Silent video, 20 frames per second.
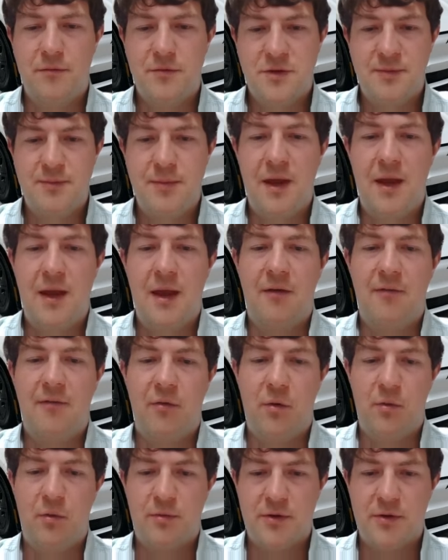to me, if
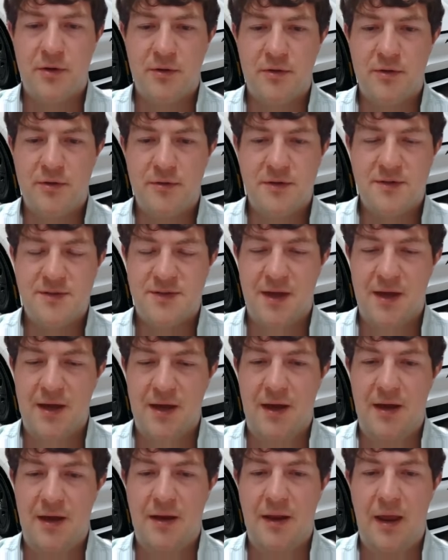Ford was going to
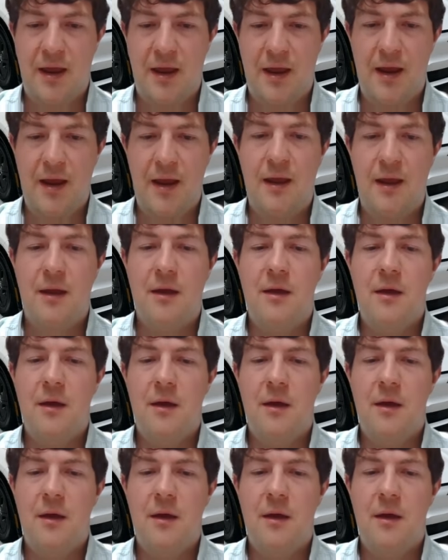design a